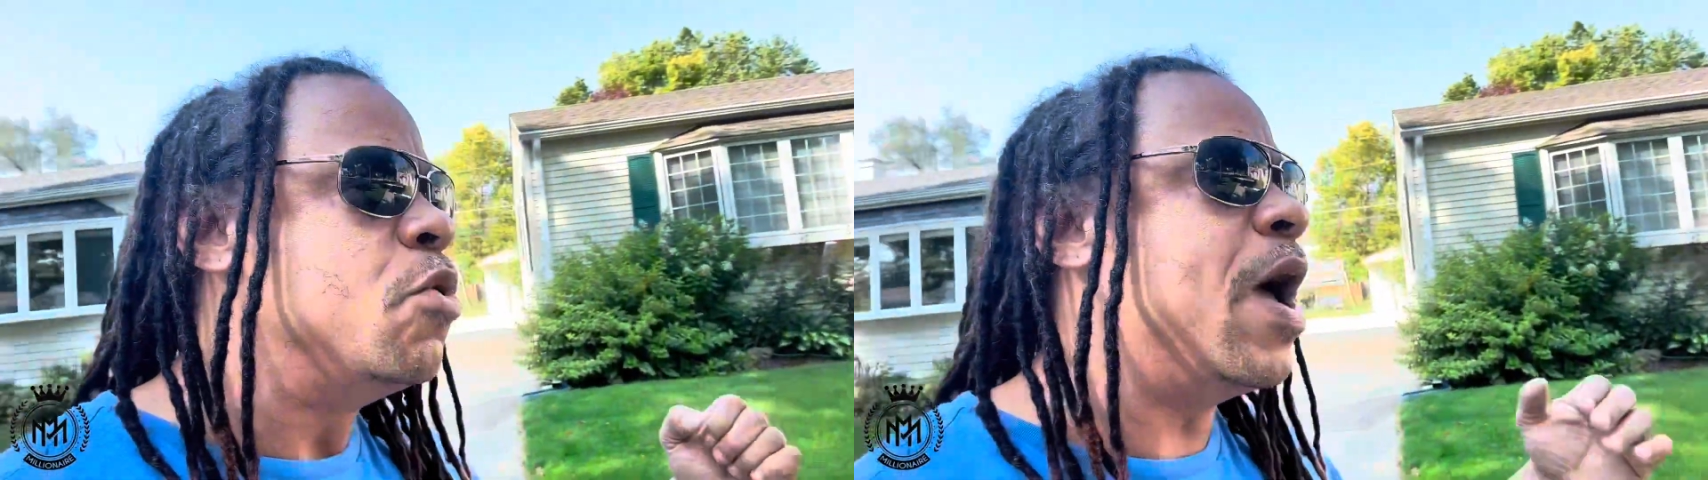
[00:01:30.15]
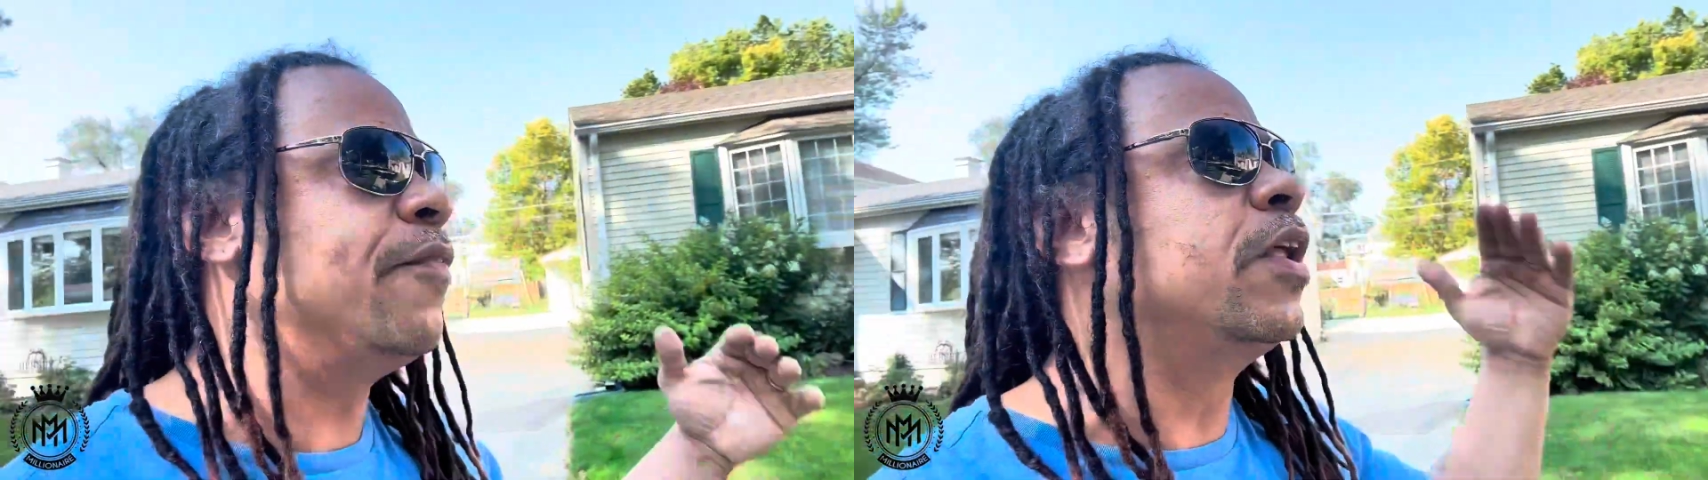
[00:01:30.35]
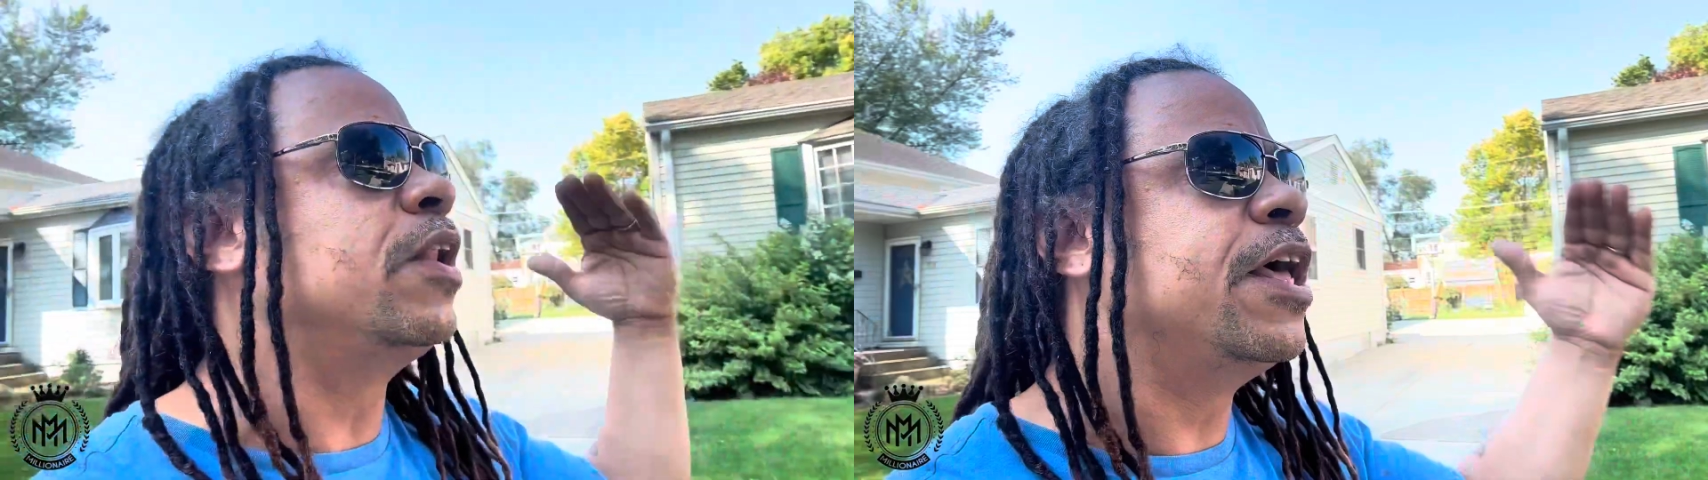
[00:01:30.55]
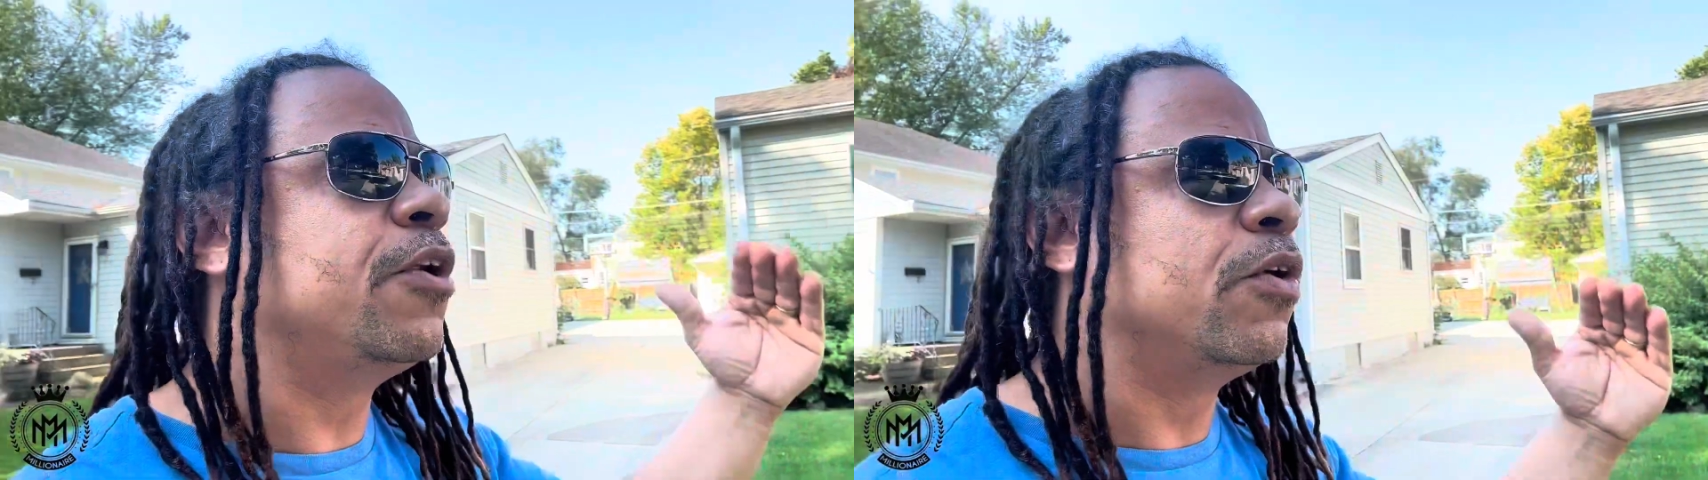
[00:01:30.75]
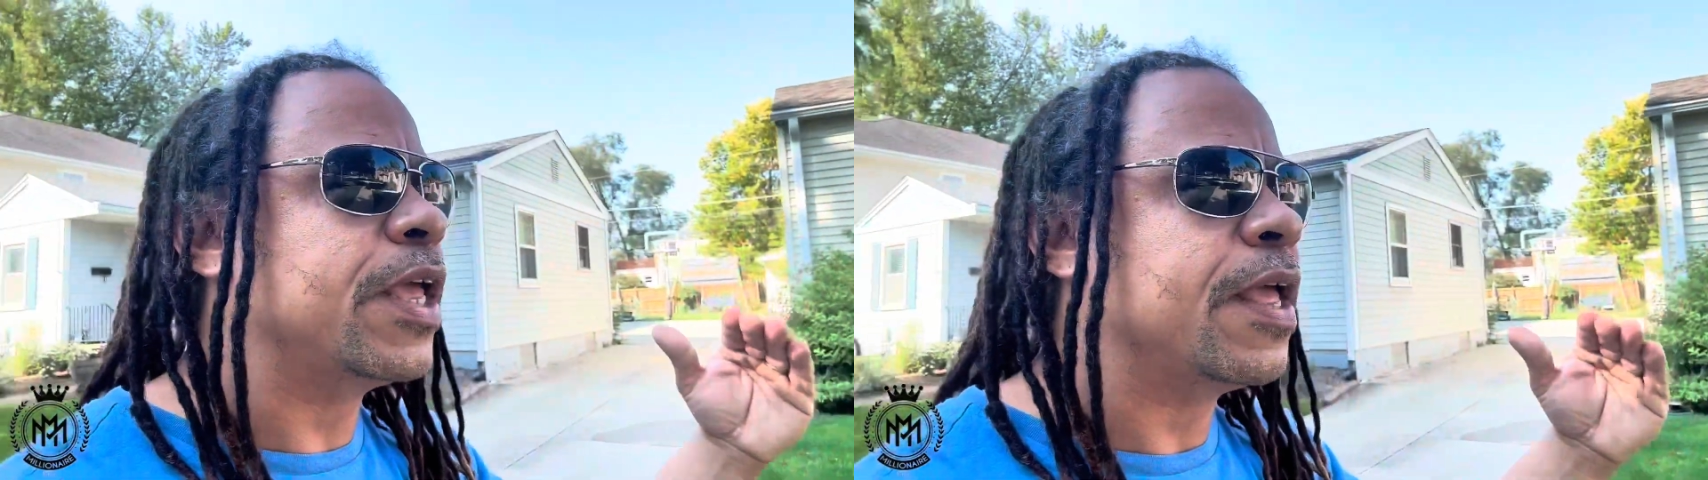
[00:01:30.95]
You have to
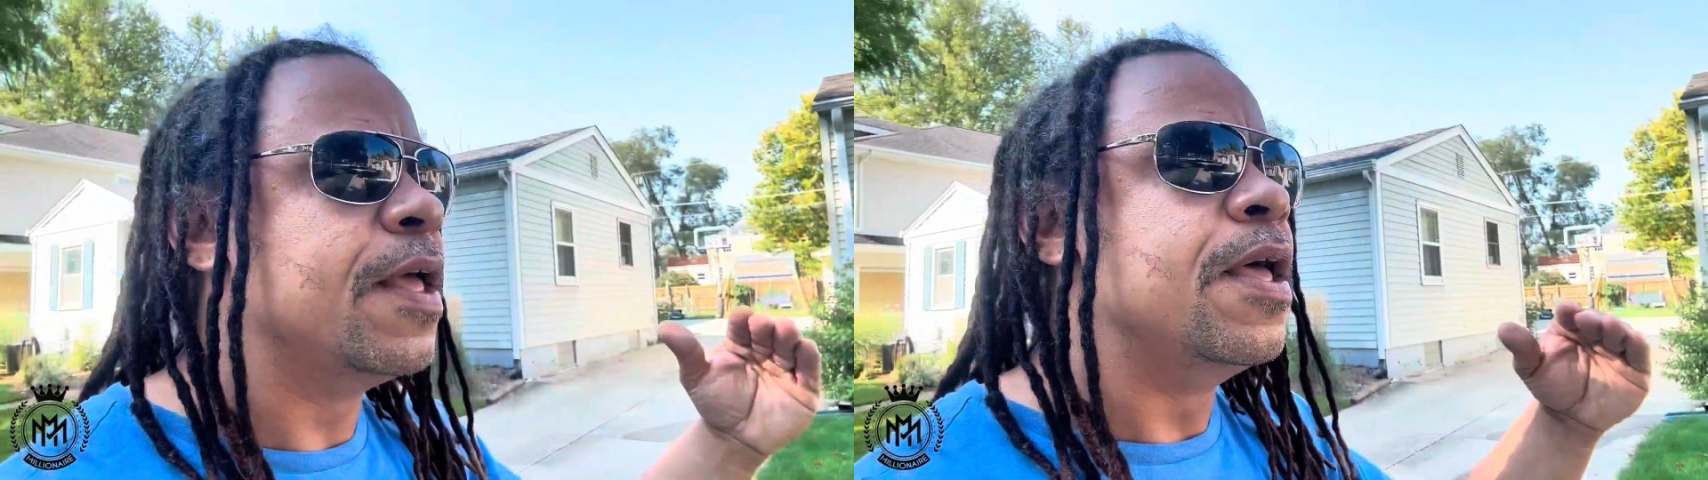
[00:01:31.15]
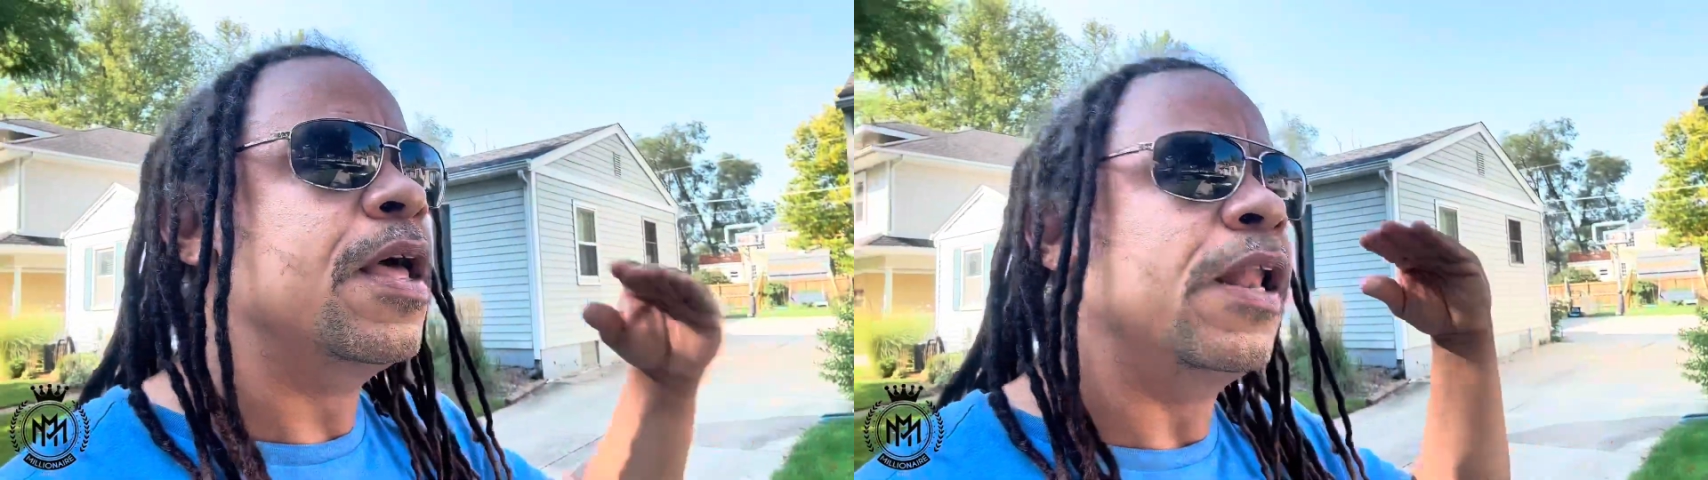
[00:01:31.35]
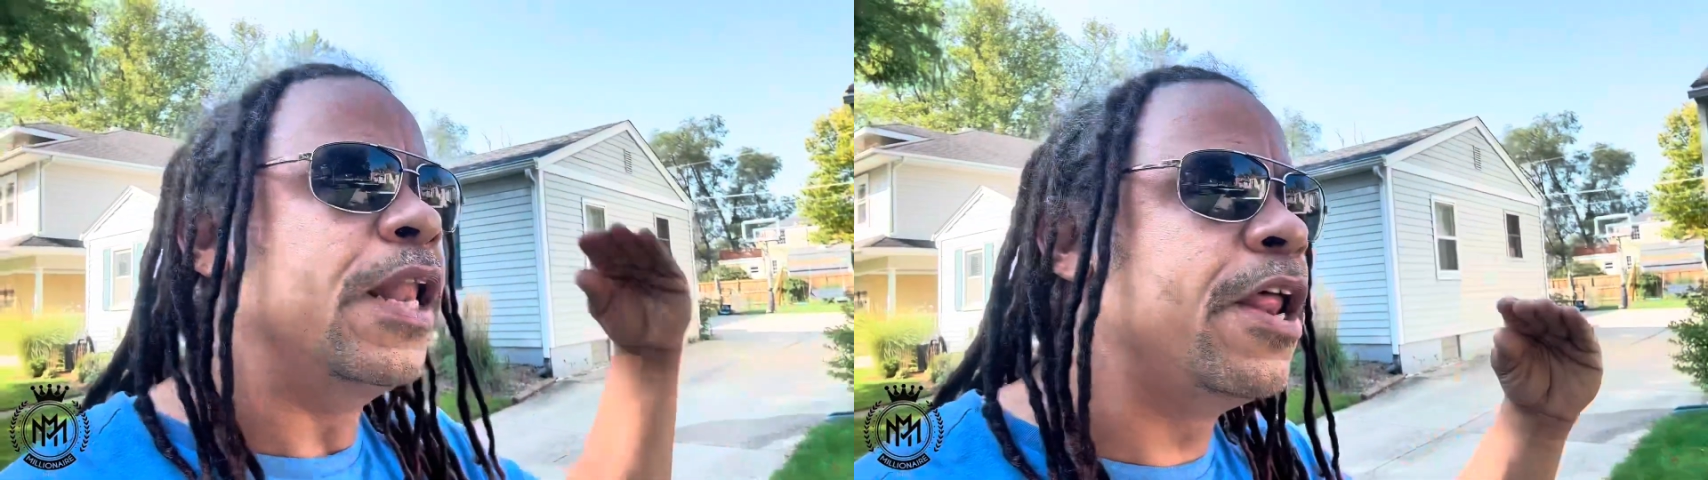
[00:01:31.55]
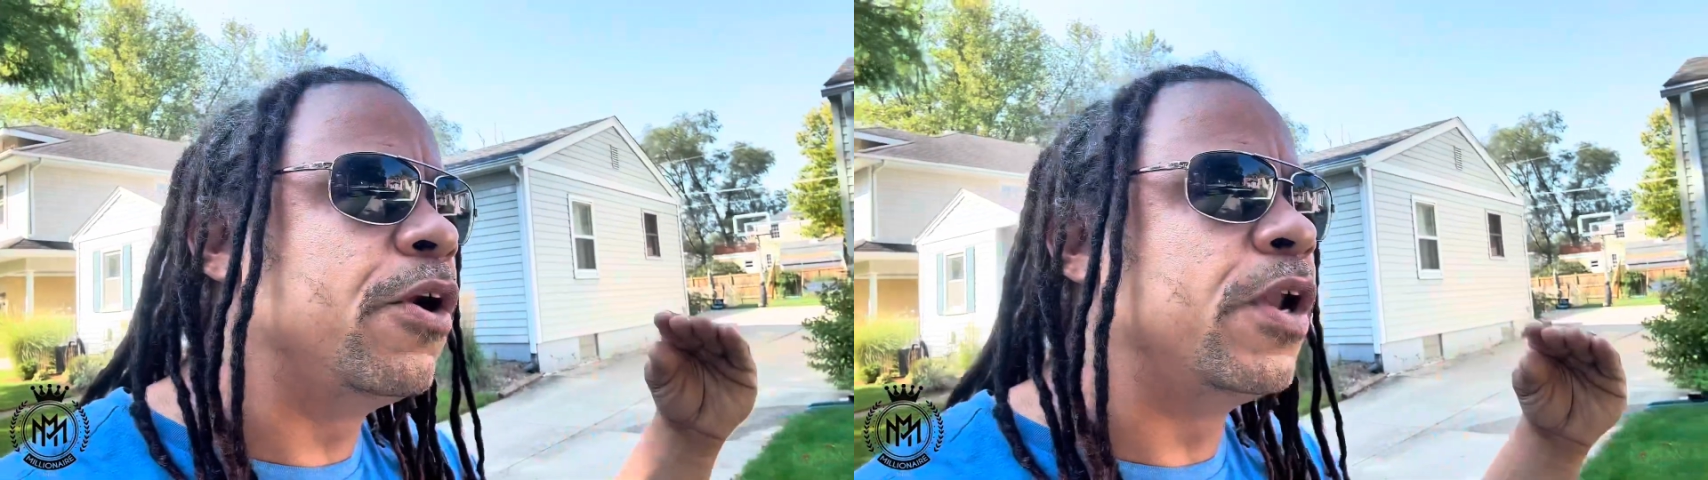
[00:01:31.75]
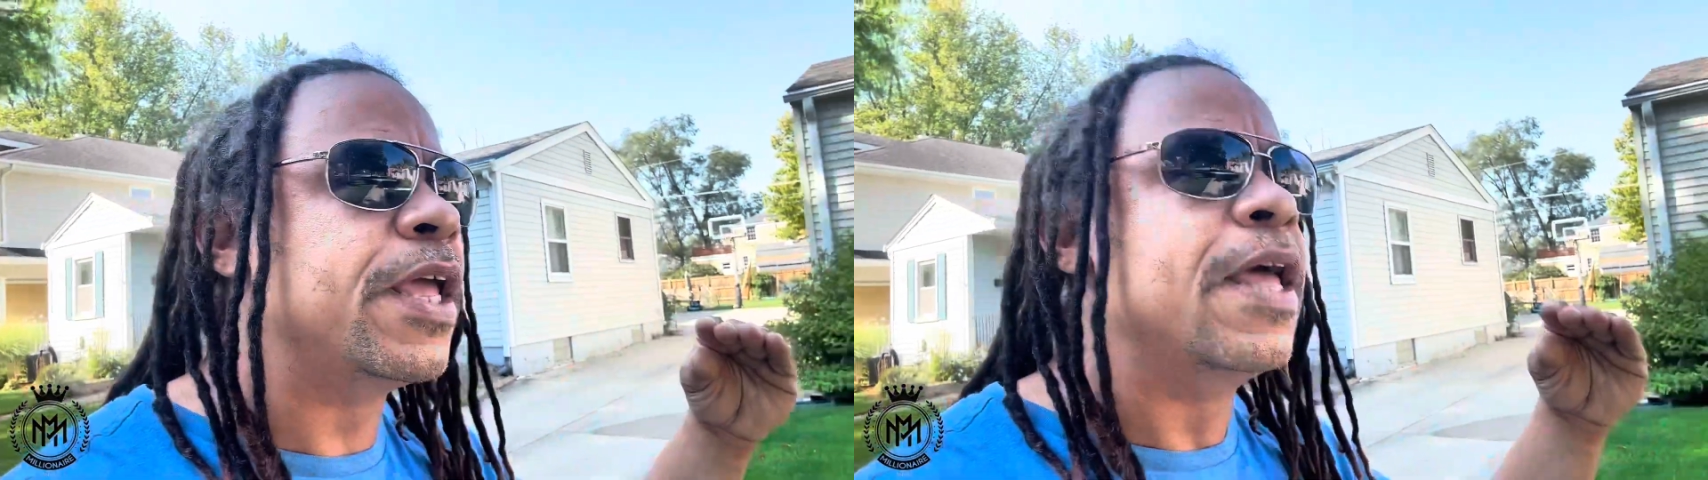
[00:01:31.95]
literally,
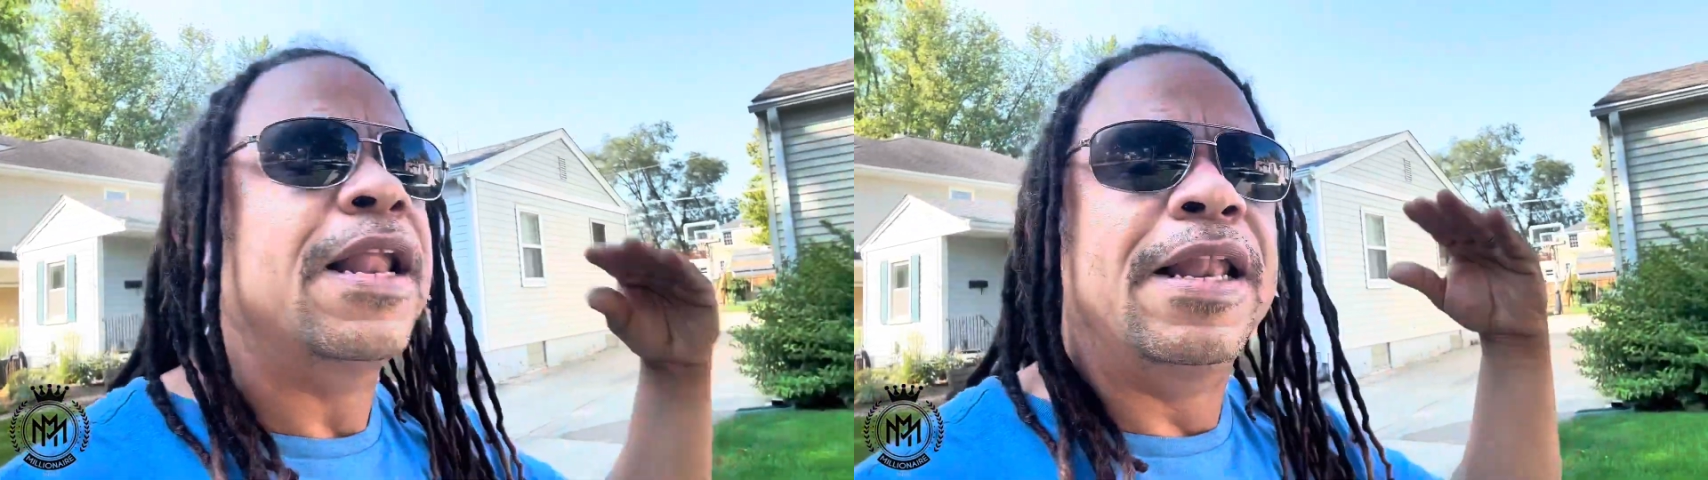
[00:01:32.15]
literally